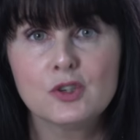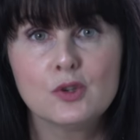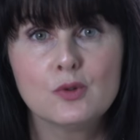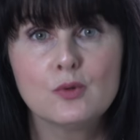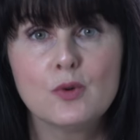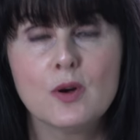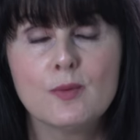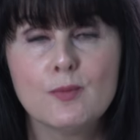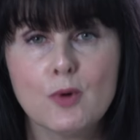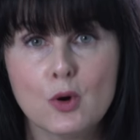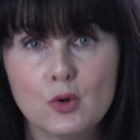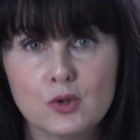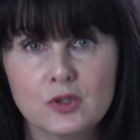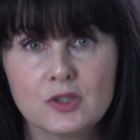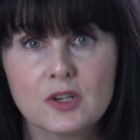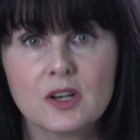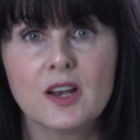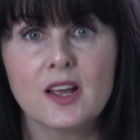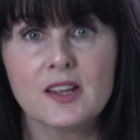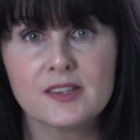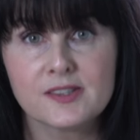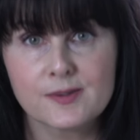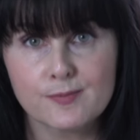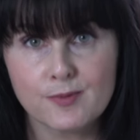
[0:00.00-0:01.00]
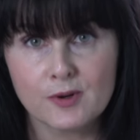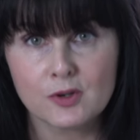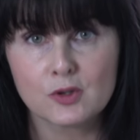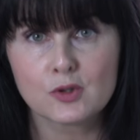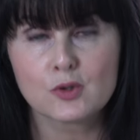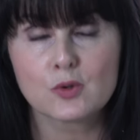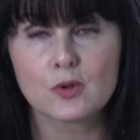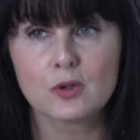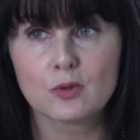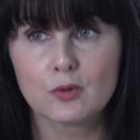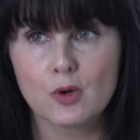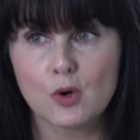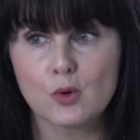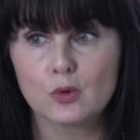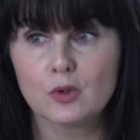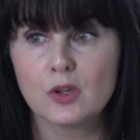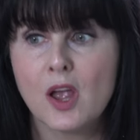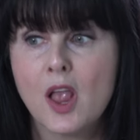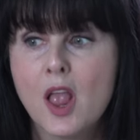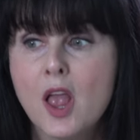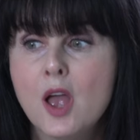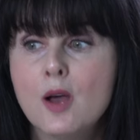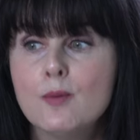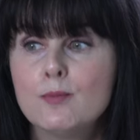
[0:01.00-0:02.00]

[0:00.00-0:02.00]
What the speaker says: to do emotional and spiritual growth,